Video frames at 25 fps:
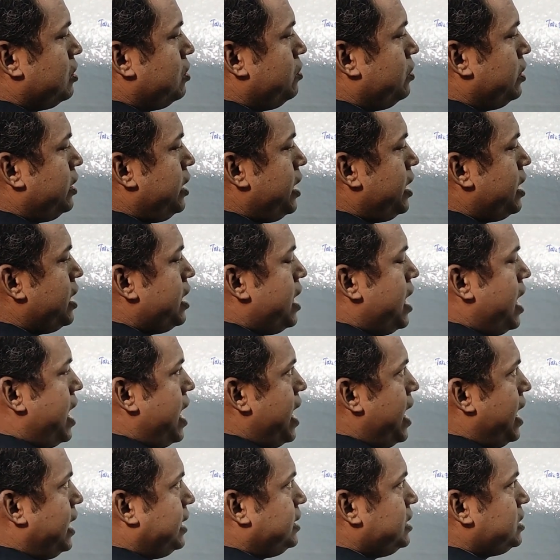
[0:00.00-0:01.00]
okay,
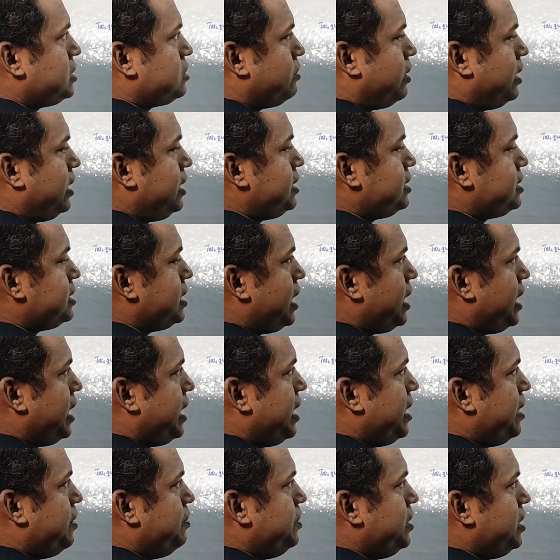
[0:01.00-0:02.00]
and this one is
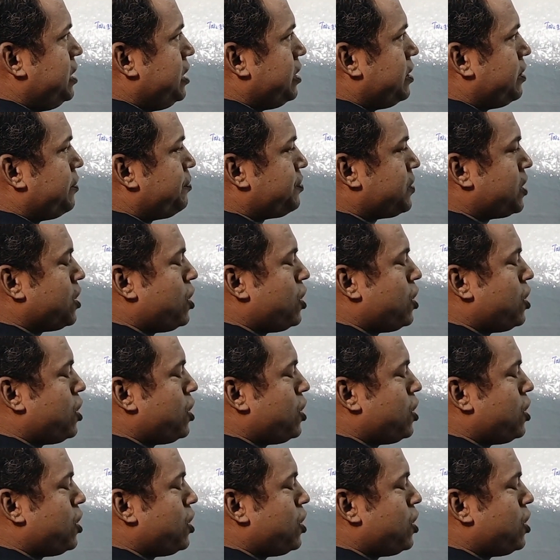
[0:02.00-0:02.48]
AB.